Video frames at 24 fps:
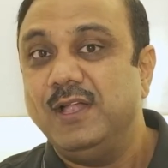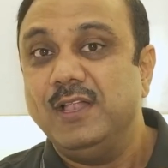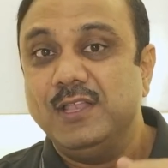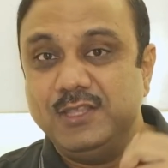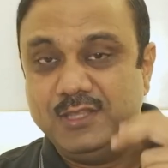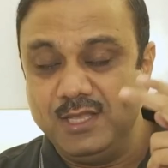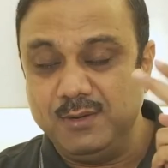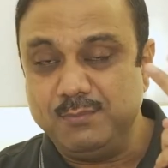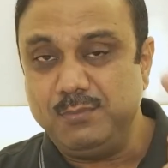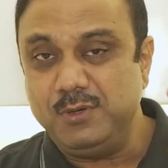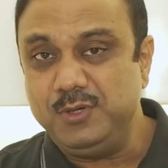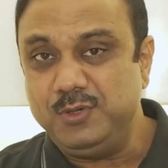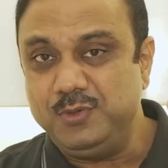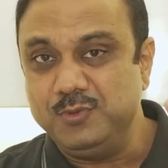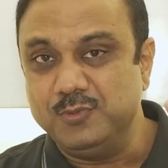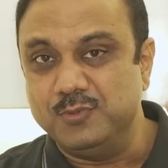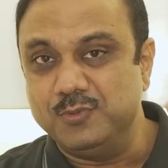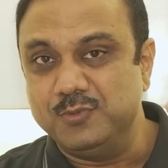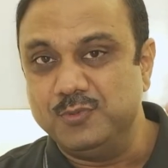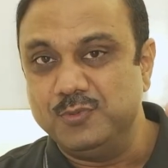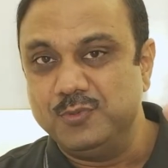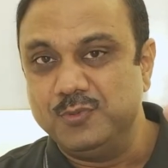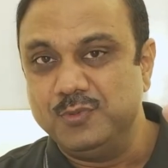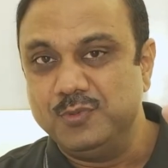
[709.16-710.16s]
Number
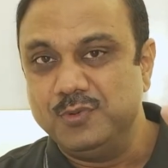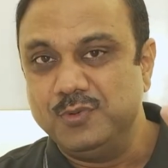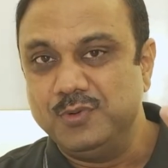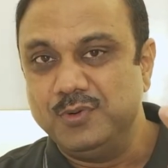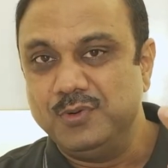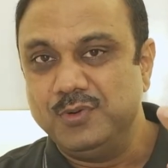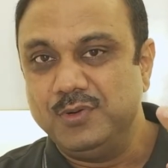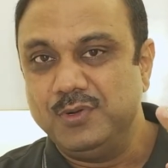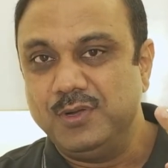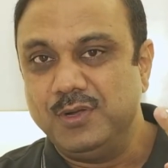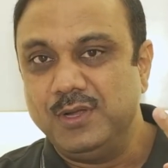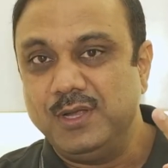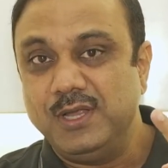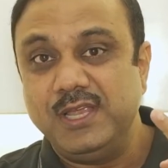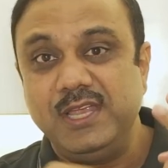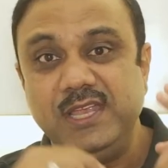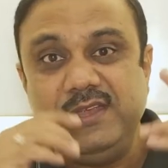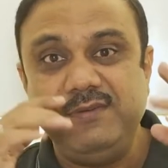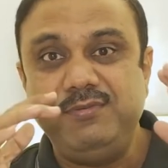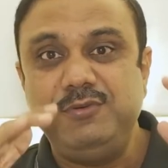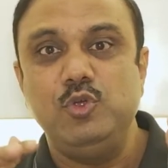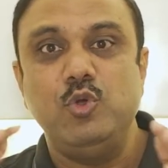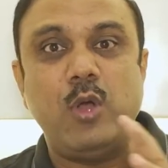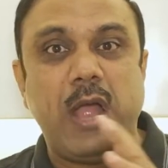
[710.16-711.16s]
two,
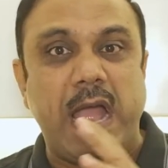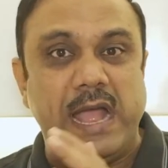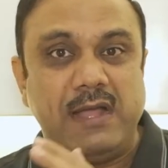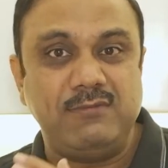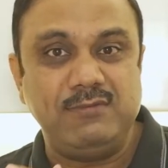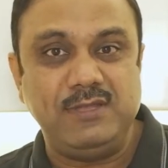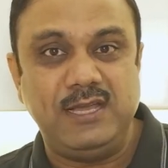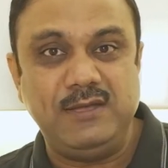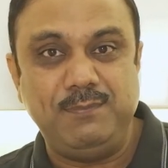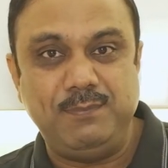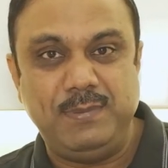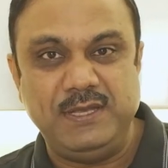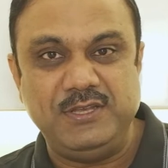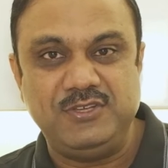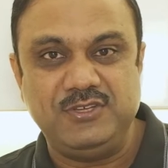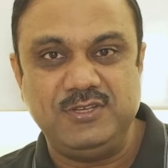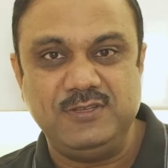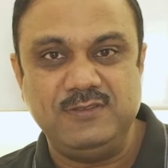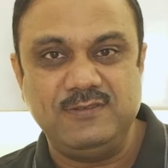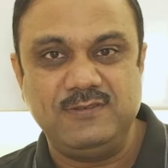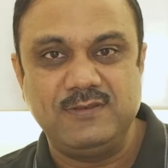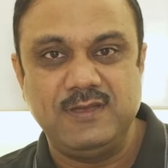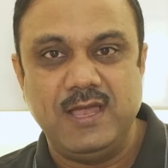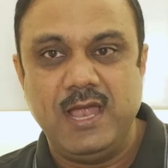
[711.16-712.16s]
if you have that
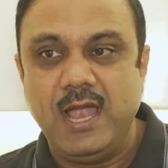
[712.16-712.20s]
patience